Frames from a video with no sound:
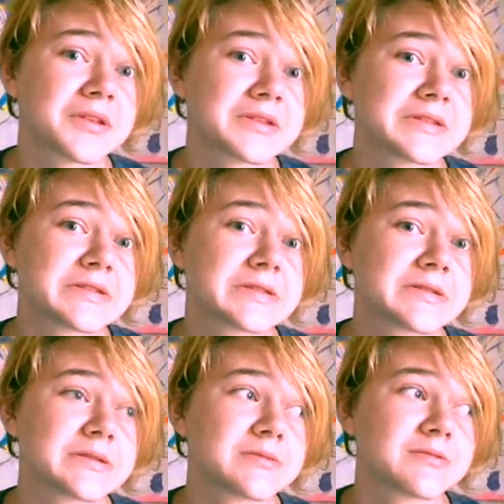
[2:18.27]
just
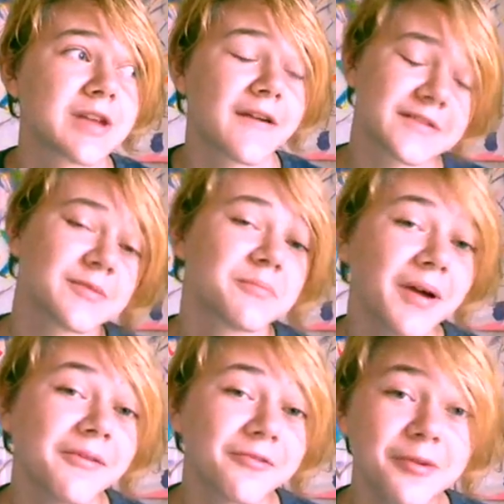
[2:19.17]
have some
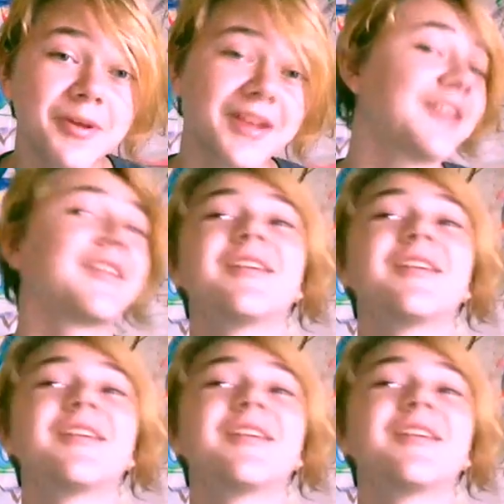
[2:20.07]
buy for me.